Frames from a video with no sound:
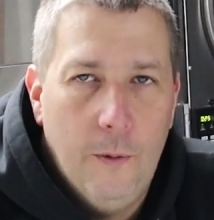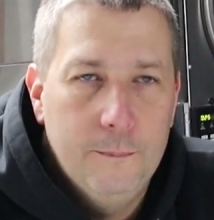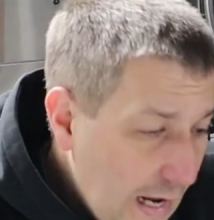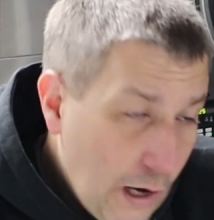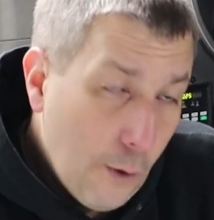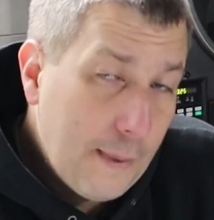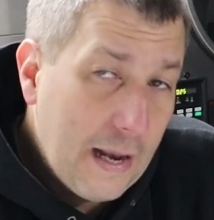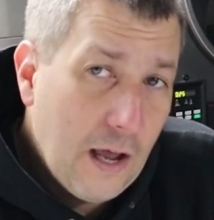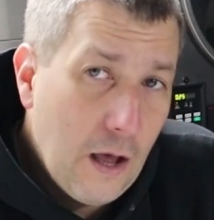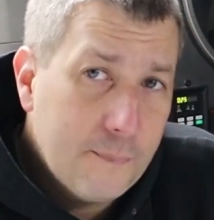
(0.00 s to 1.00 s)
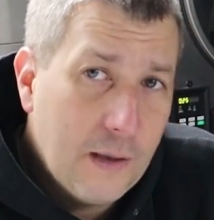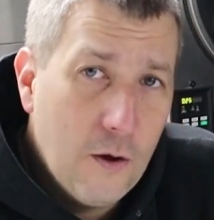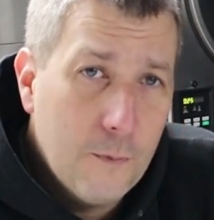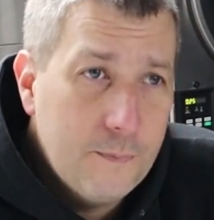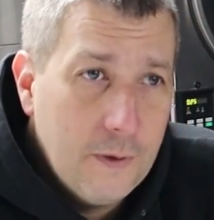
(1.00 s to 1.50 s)
And I hope that helped. I
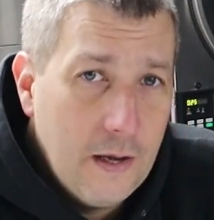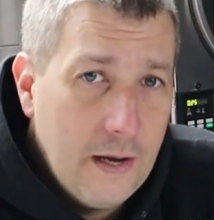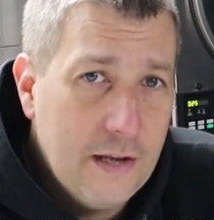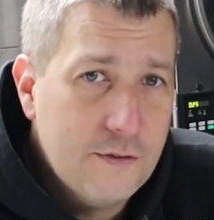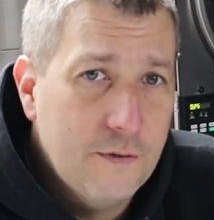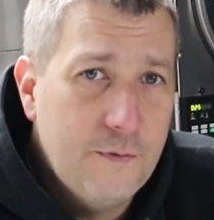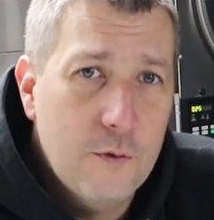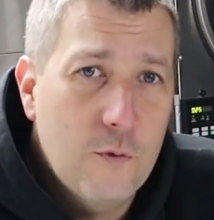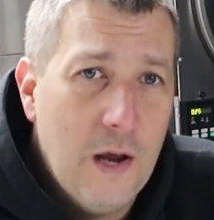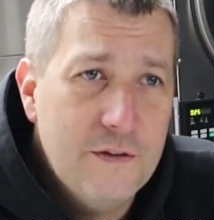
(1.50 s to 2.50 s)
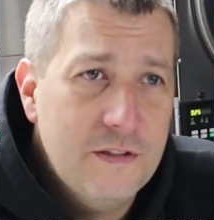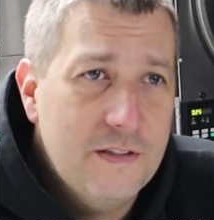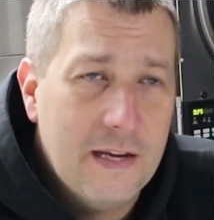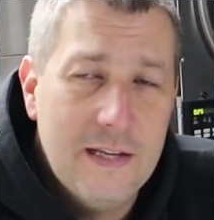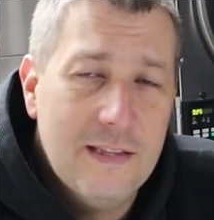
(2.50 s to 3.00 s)
hope I answered a few questions.
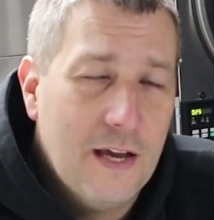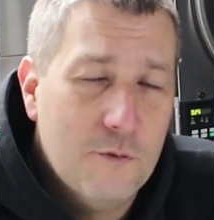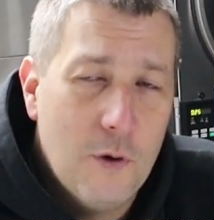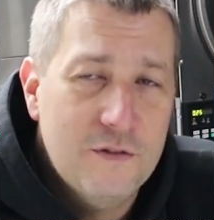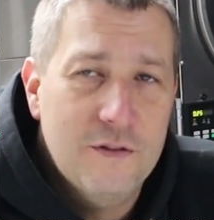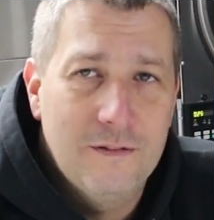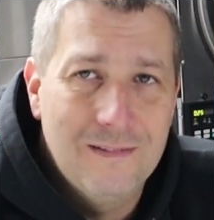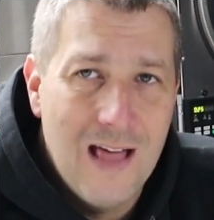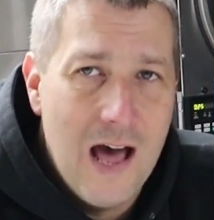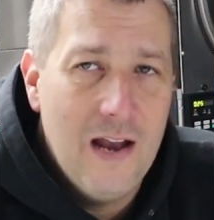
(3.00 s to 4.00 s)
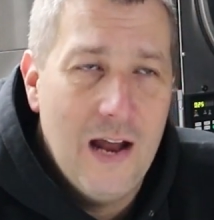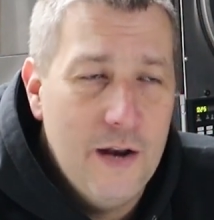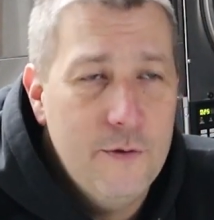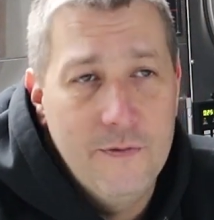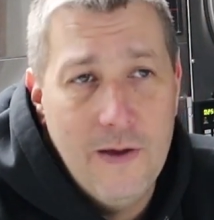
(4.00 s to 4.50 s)
I get that question a lot.
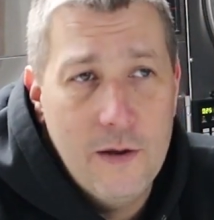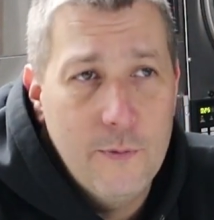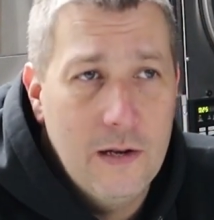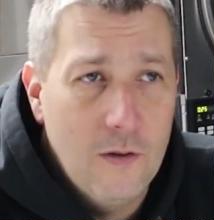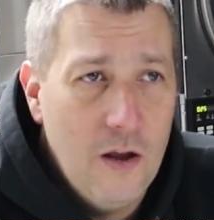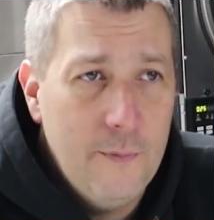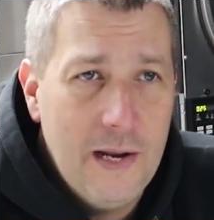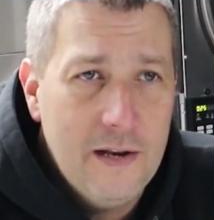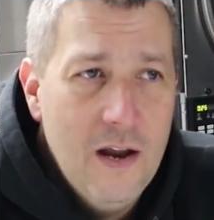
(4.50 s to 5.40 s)
How do you evaluate a laundromat?